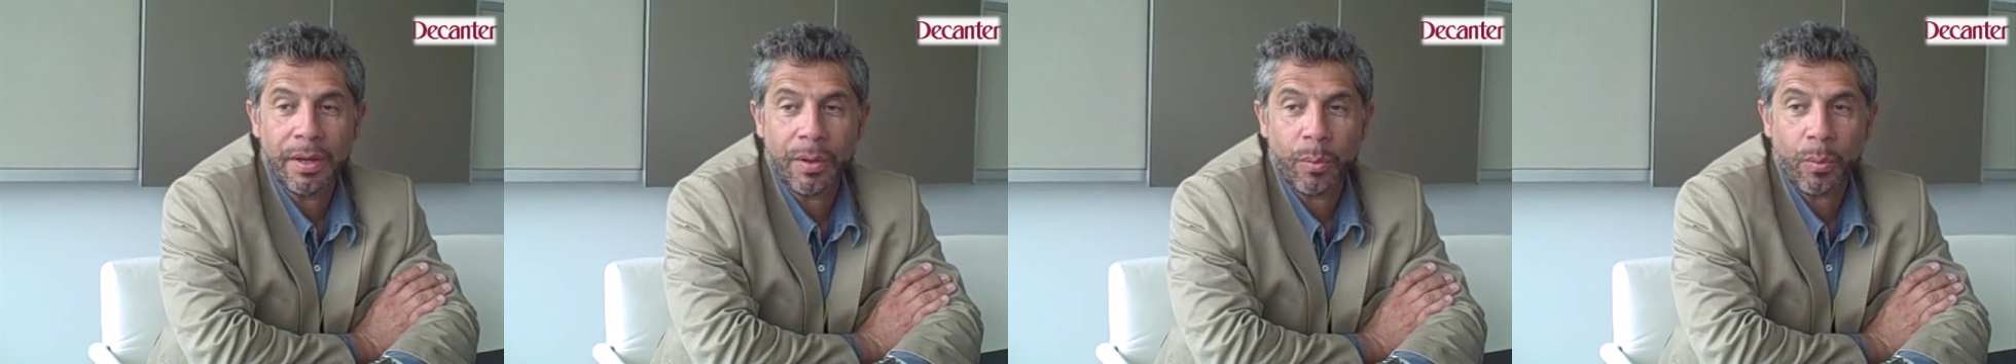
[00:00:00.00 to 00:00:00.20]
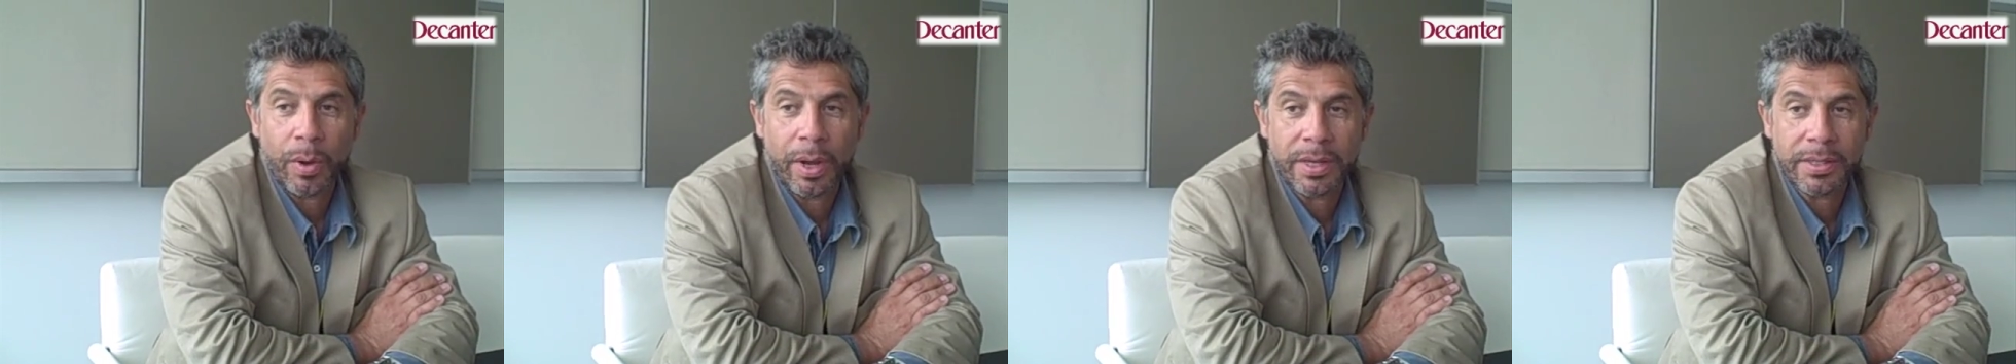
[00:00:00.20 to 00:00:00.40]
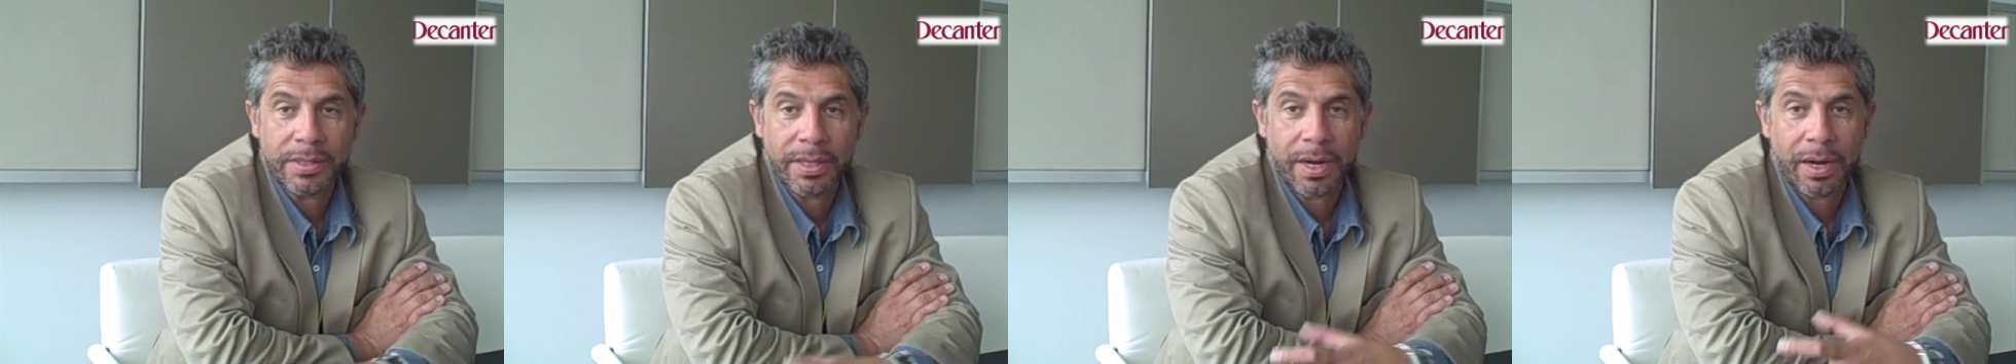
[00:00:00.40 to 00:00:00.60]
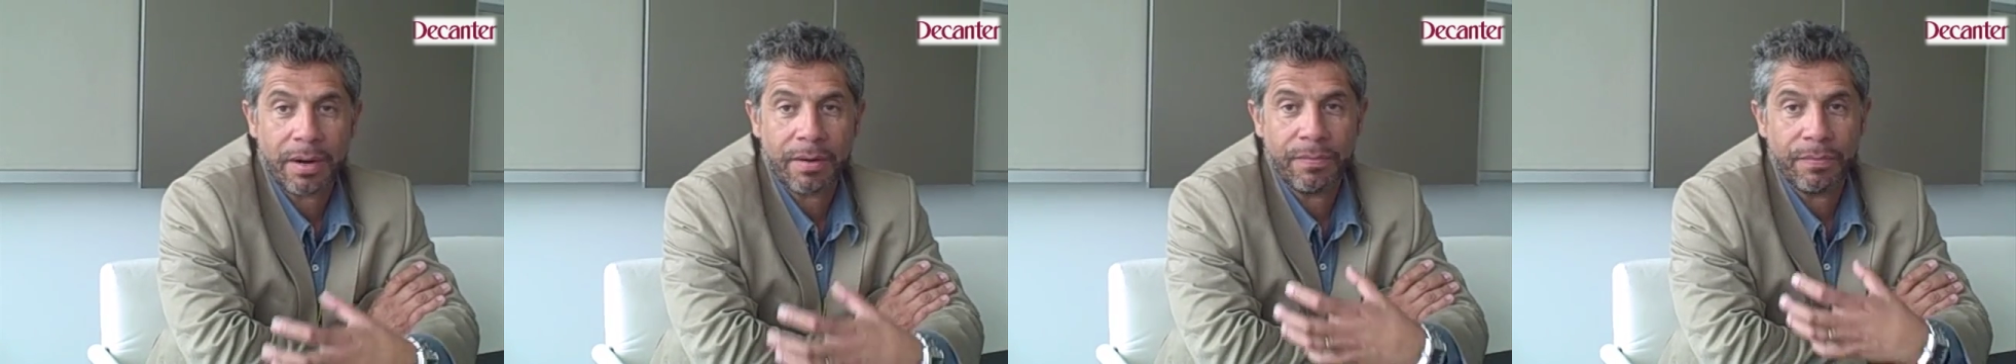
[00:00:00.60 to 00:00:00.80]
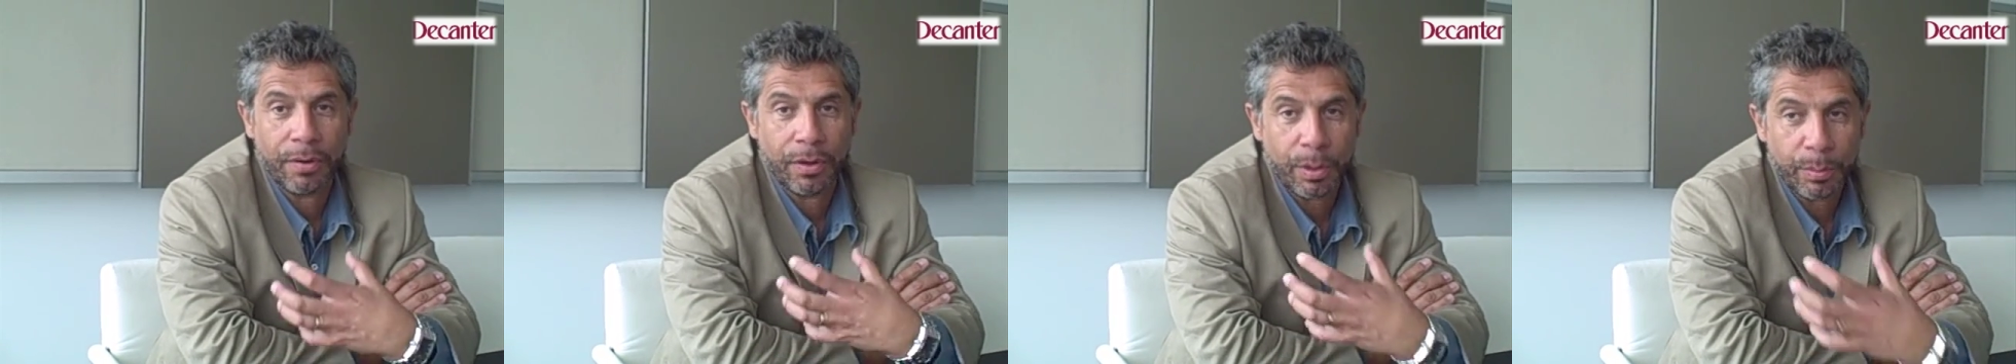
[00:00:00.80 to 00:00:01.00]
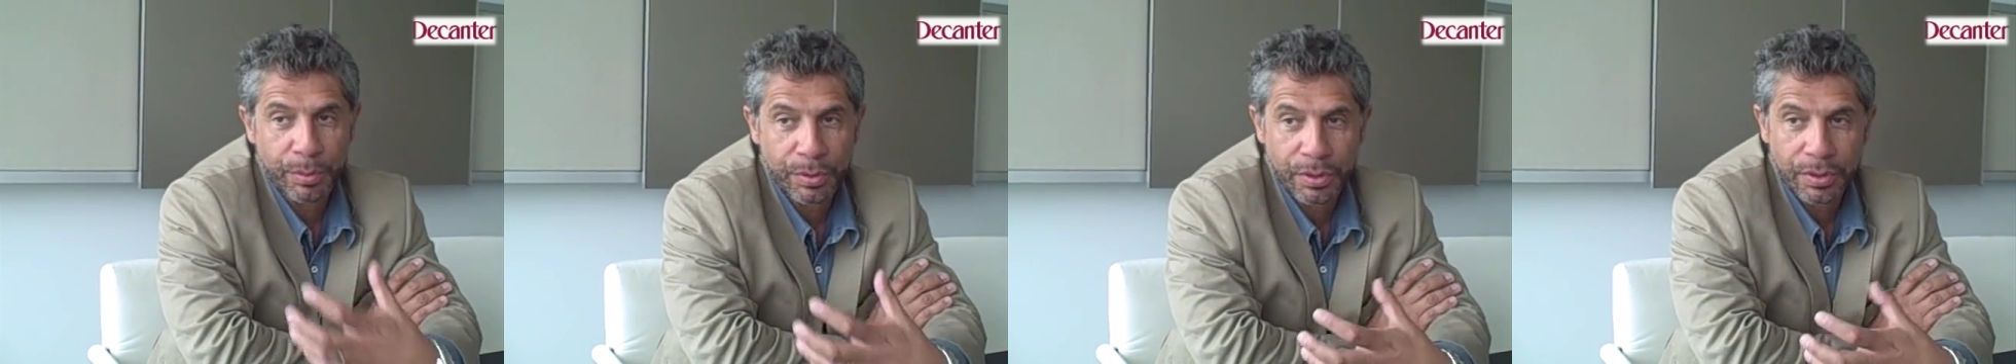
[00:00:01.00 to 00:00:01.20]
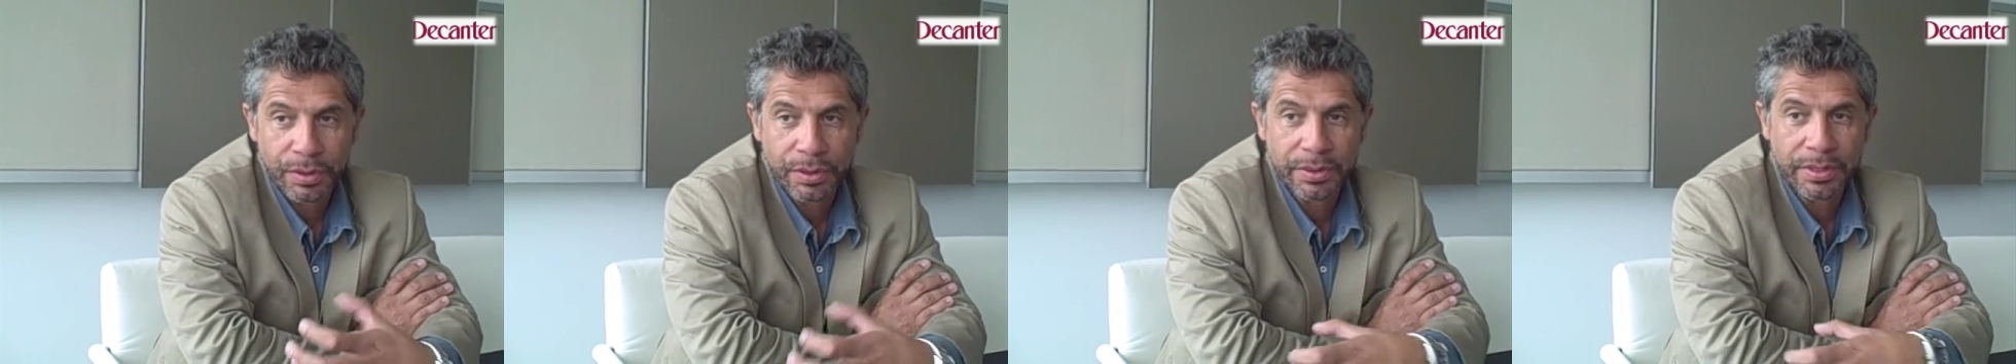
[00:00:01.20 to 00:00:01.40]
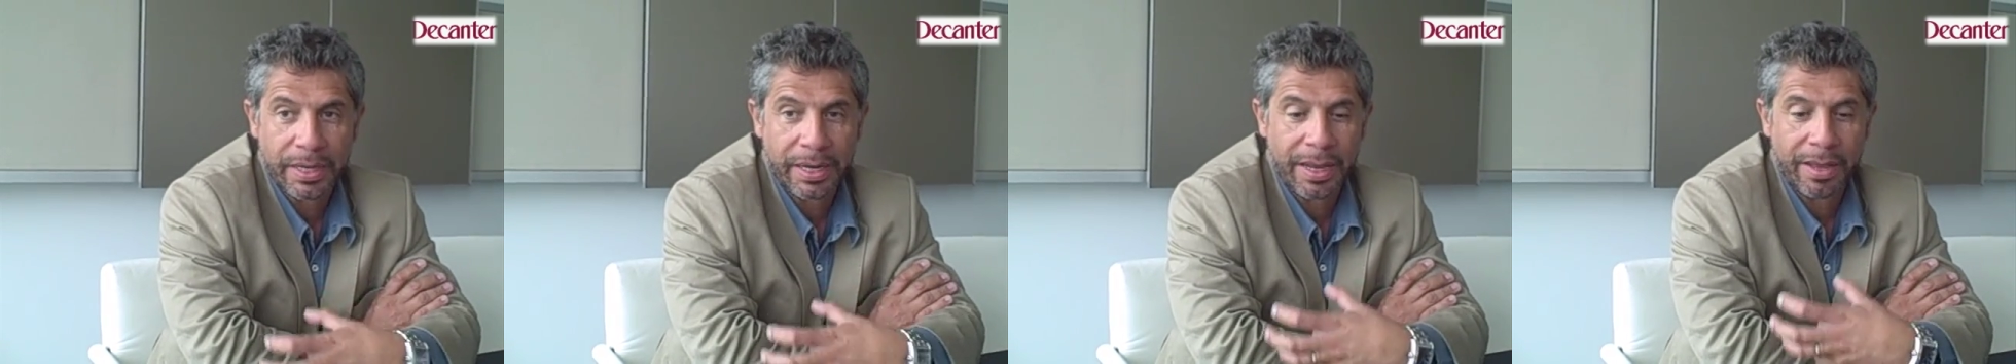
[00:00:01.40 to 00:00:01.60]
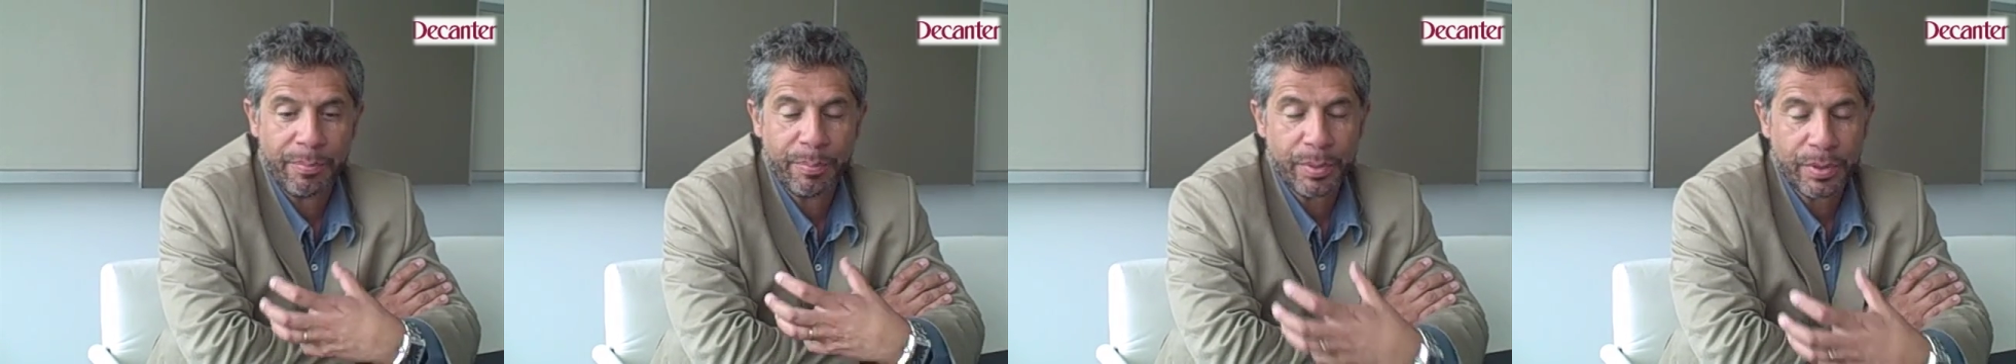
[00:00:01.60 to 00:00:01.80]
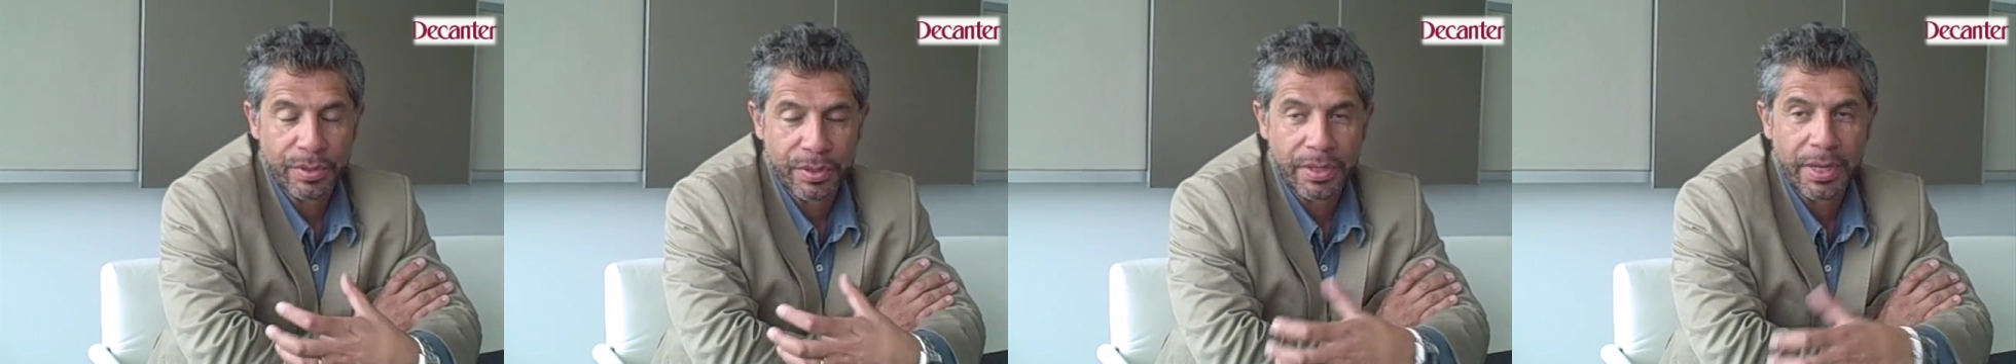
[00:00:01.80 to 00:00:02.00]
wines that are voluptuous, that have
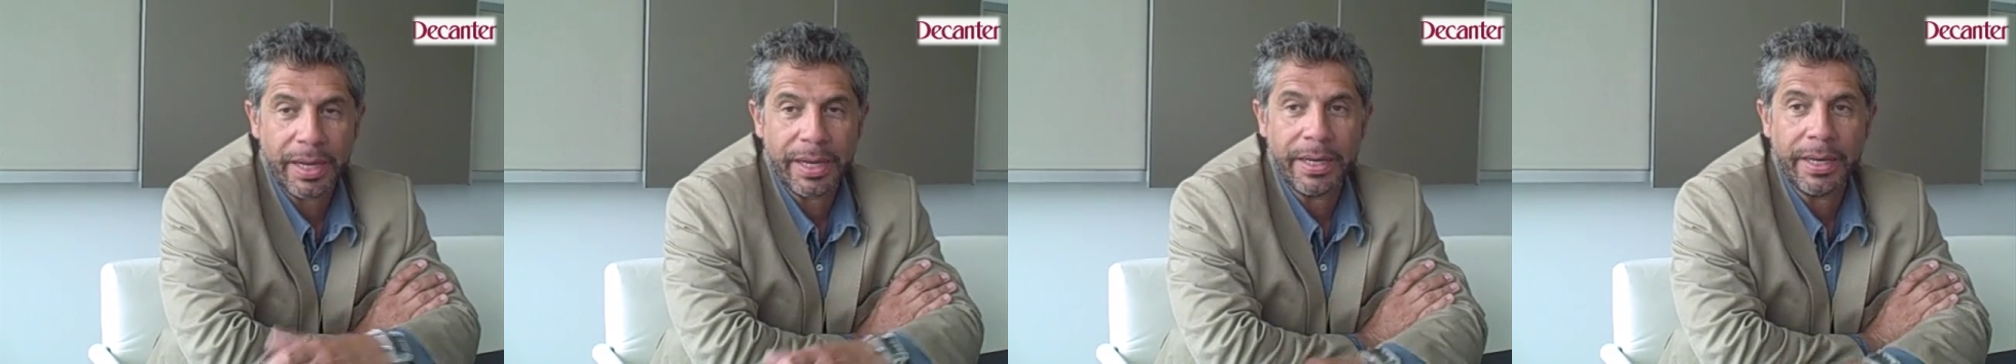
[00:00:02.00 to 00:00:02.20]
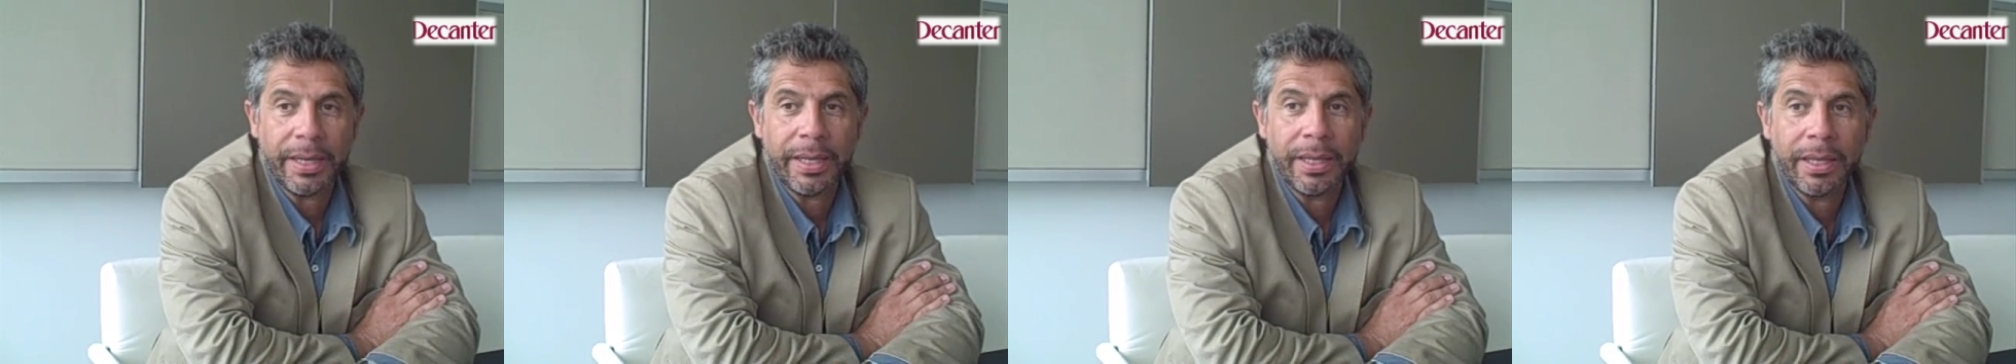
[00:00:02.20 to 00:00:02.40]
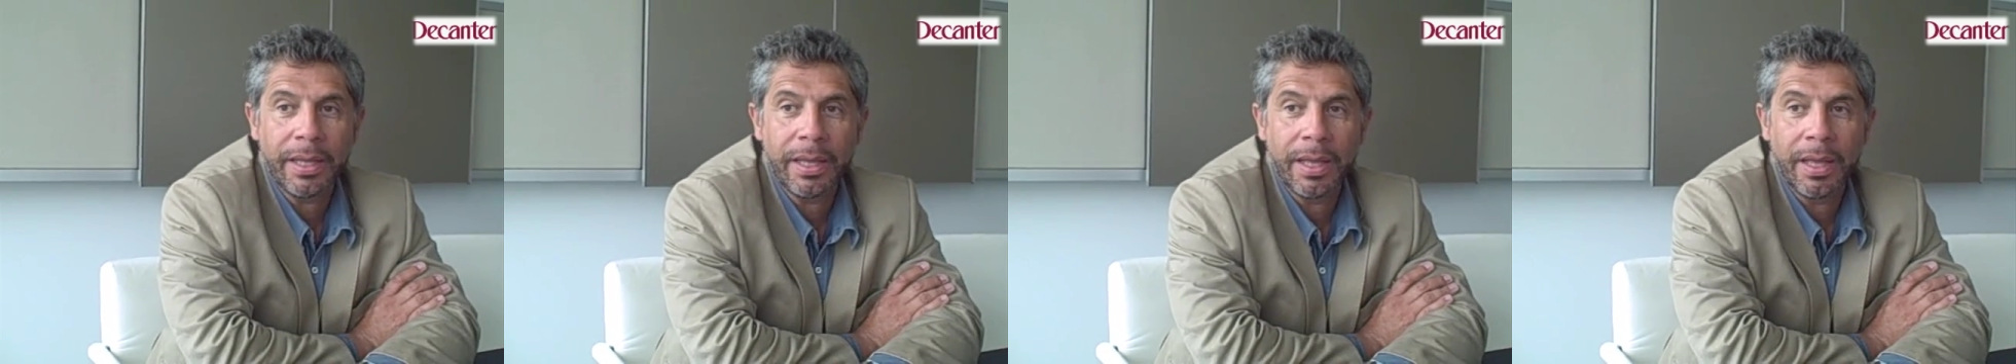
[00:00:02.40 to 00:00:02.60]
personality.